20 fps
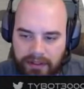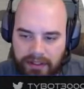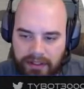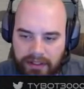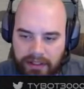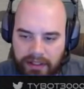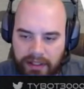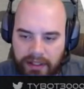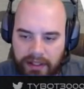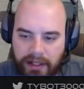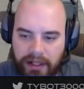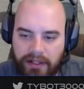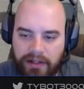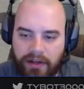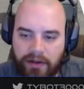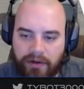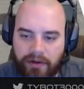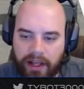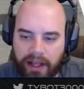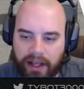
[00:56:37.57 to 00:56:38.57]
and I
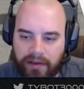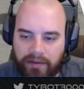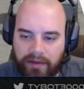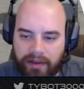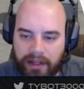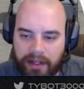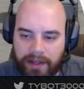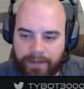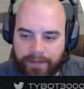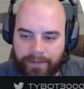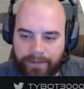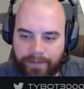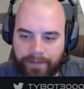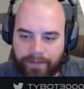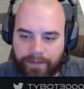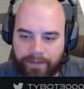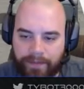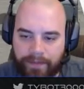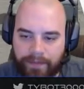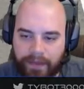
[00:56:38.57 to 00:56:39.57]
don't have that.
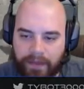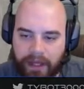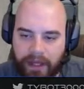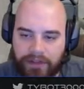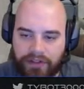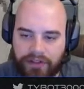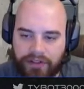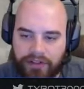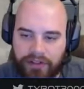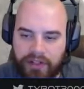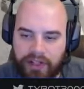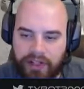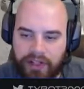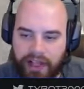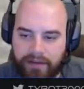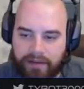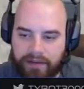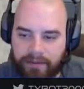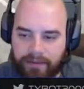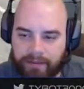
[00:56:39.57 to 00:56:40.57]
I should have
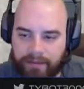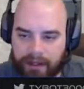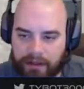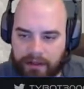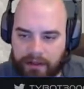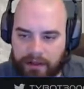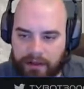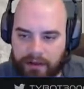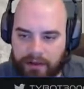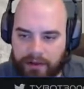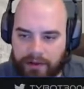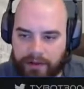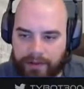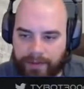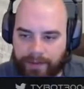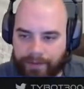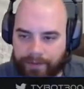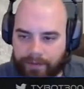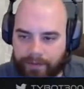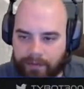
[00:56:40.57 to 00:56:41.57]
it. I don't.
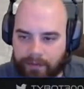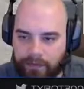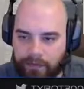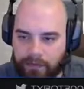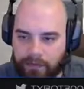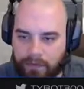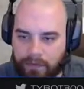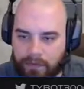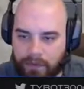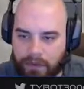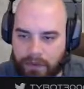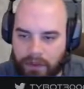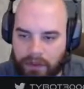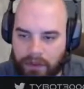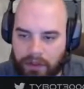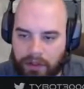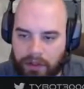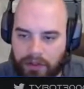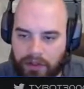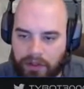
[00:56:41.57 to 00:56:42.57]

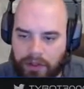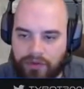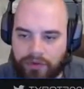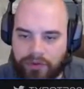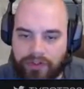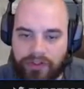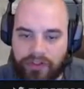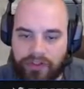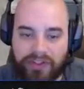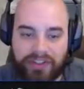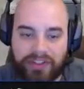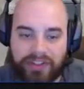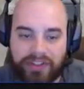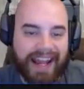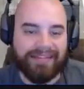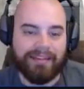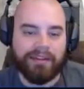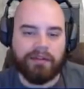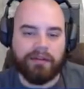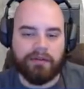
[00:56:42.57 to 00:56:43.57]
So we're just gonna have
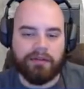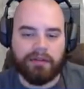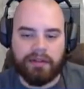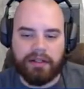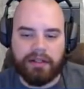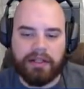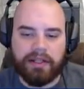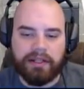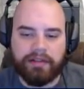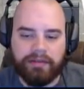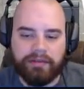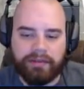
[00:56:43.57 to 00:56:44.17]
to do it live.